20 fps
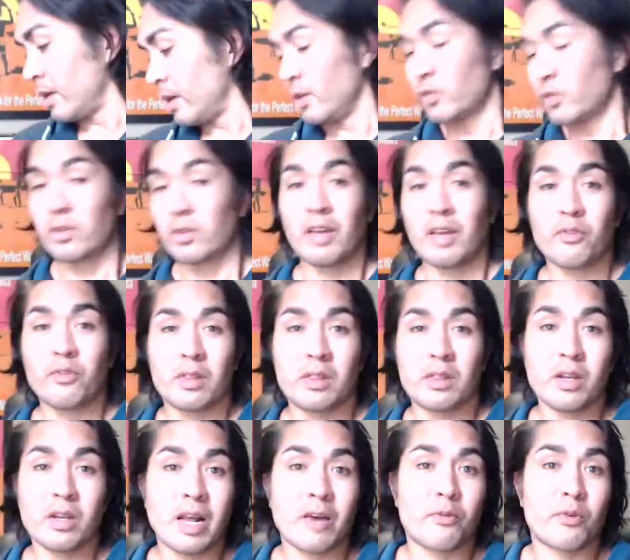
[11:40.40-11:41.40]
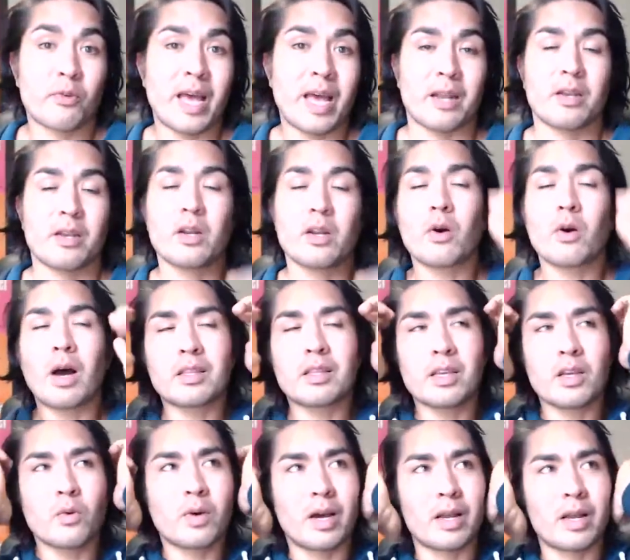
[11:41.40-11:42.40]
So look out for that. You know, I'll
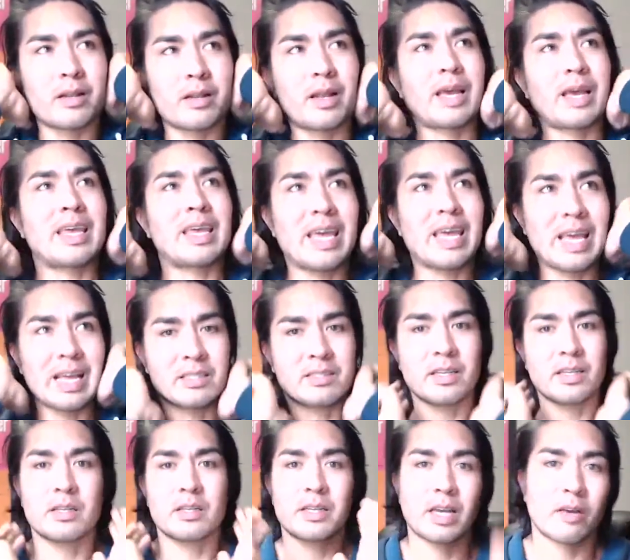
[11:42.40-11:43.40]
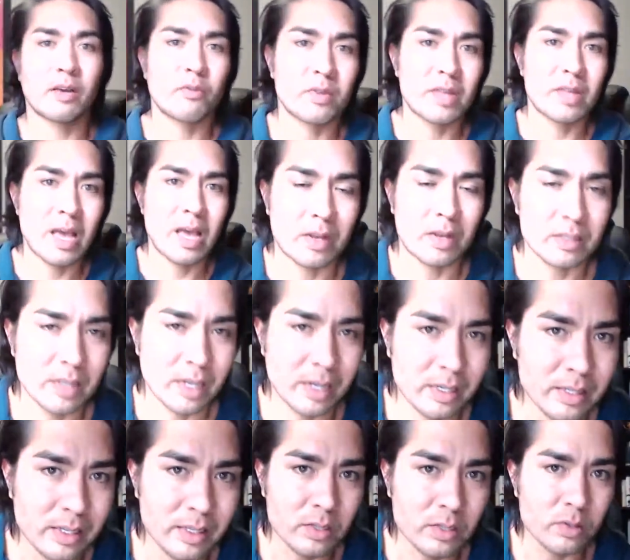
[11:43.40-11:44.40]
tell you what, I can't say look out for that because like I
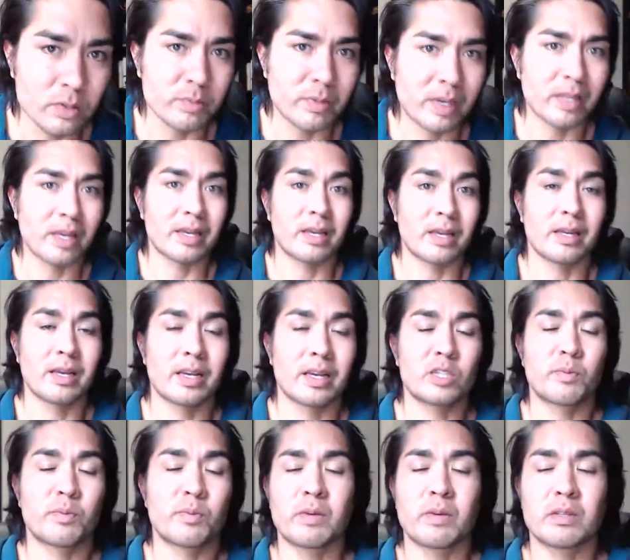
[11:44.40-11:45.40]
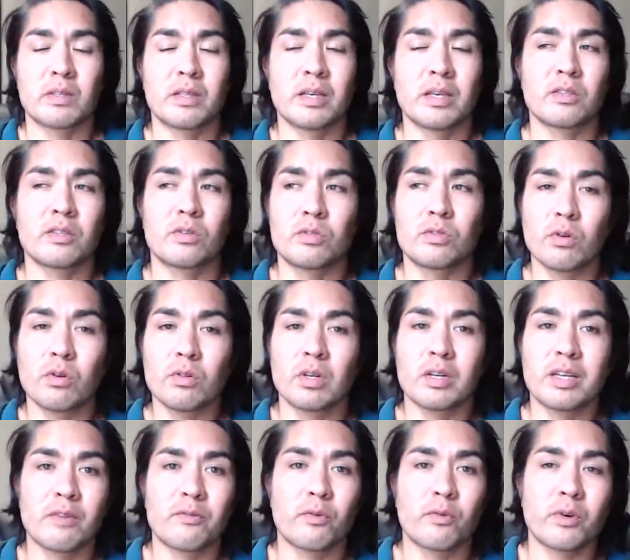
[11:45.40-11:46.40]
said, this was my like experiment thing. So don't
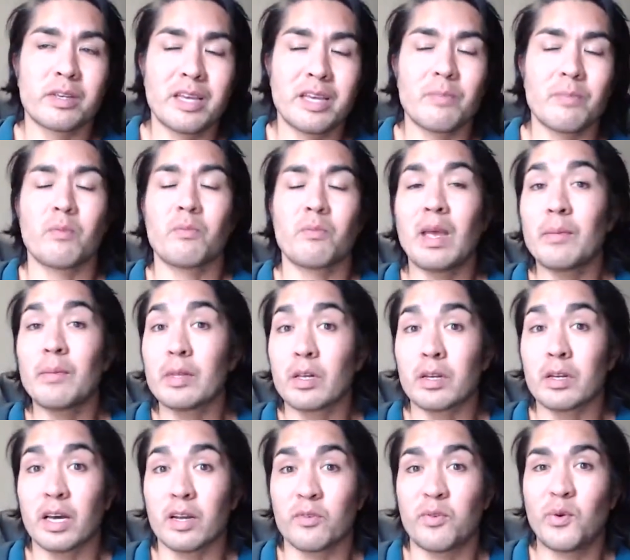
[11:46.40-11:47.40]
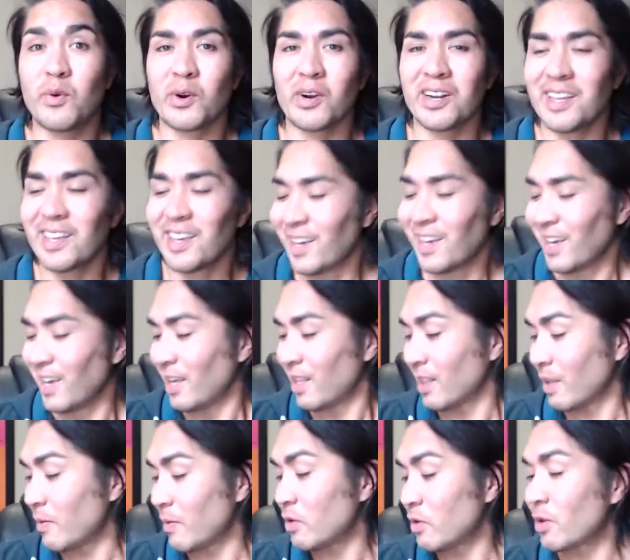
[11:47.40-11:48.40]
look out for it yet, but maybe look out for it.
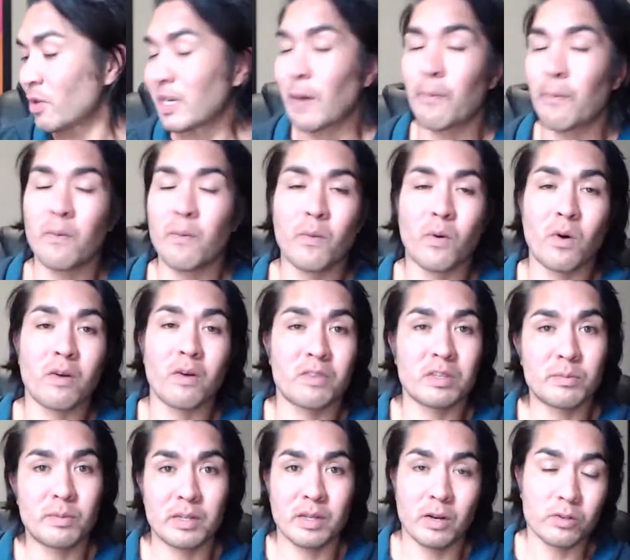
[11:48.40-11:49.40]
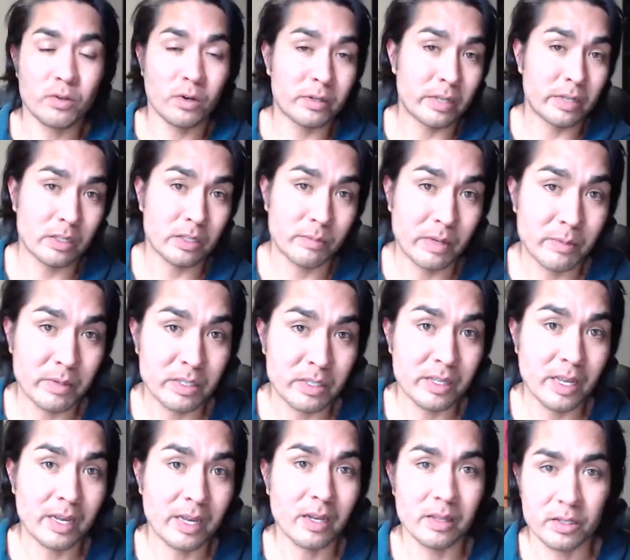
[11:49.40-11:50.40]
Let me do a couple more. If this turns out to be a
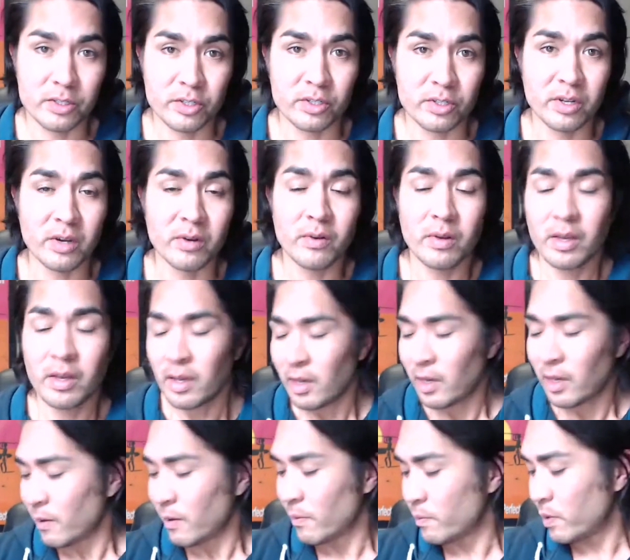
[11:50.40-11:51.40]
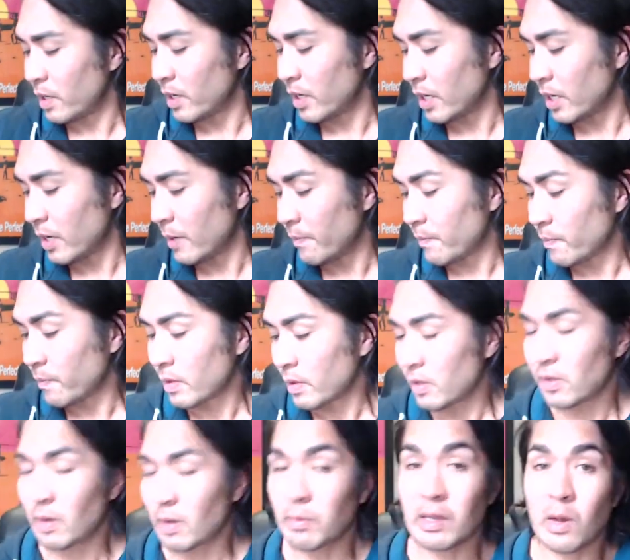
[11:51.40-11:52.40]
mistake, I'll let you know. But um,
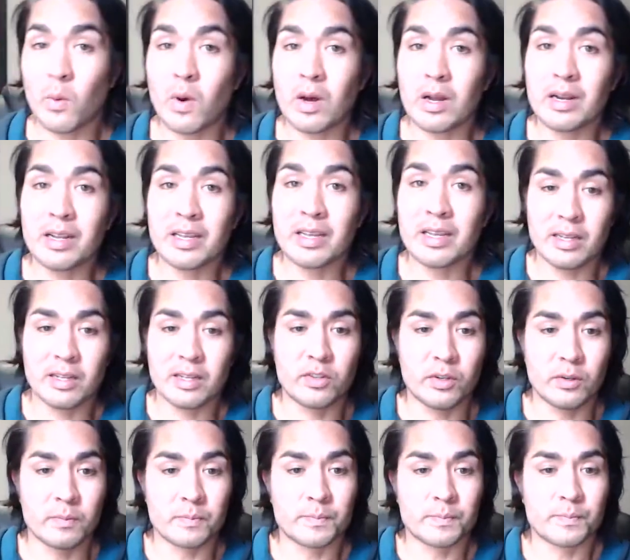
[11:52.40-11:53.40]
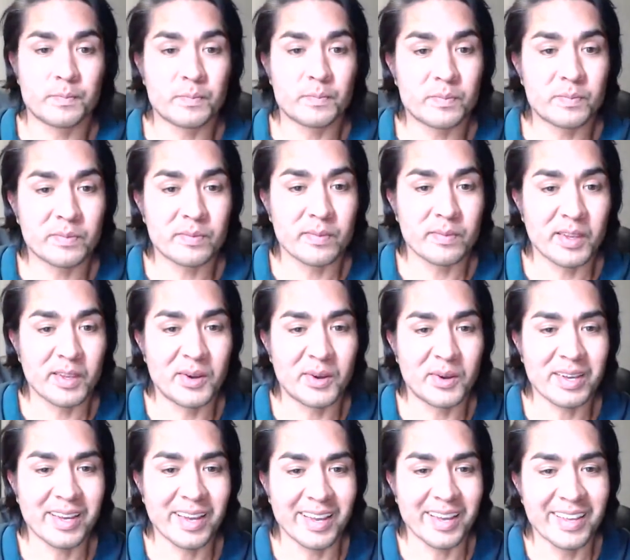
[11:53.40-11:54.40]
something I wanted to get into.
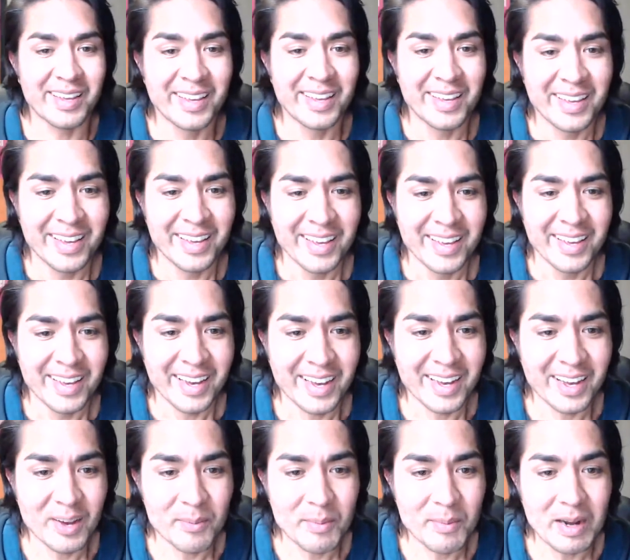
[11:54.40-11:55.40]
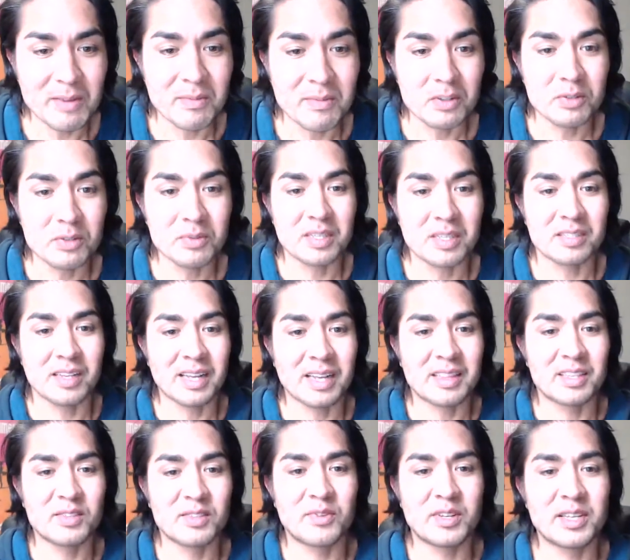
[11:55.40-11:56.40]
Okay. Uh, my name Mushroom says, like
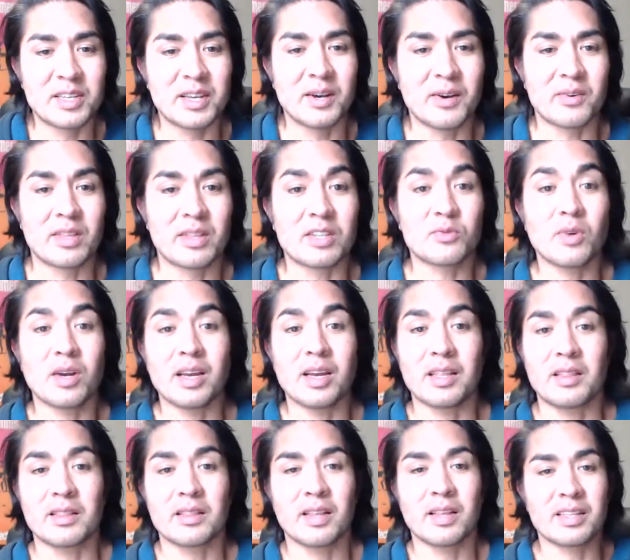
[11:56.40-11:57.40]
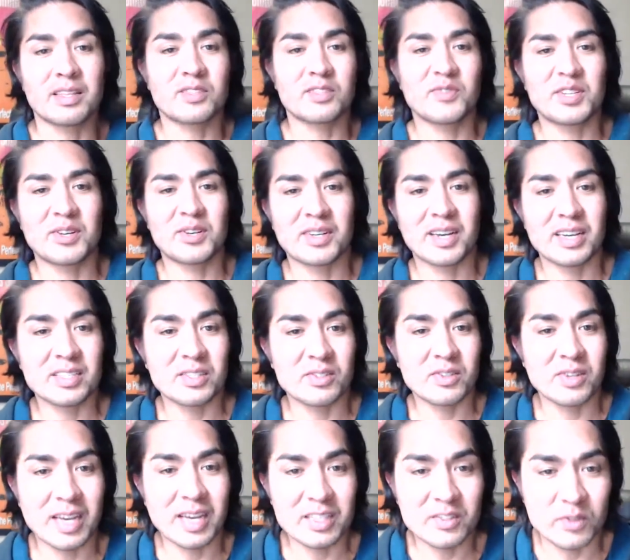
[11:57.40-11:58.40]
this video. That's right. Like this video, guys. I
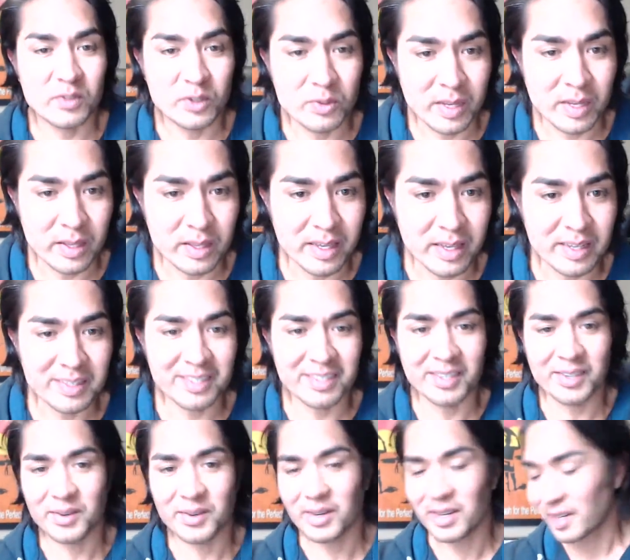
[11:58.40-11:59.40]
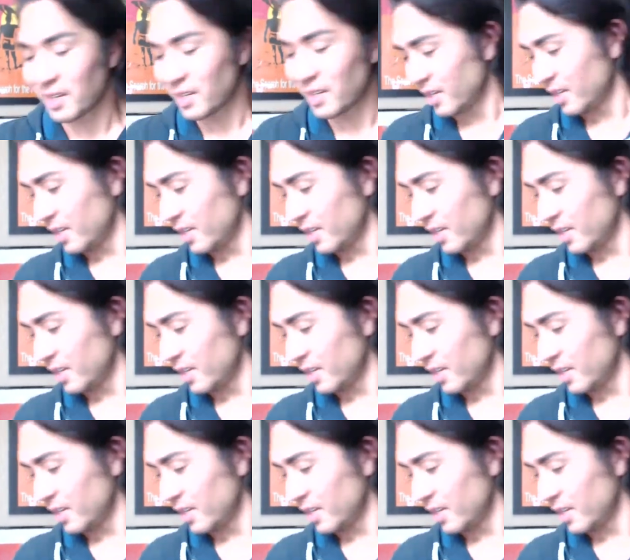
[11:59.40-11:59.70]
don't ask for too many things. So uh,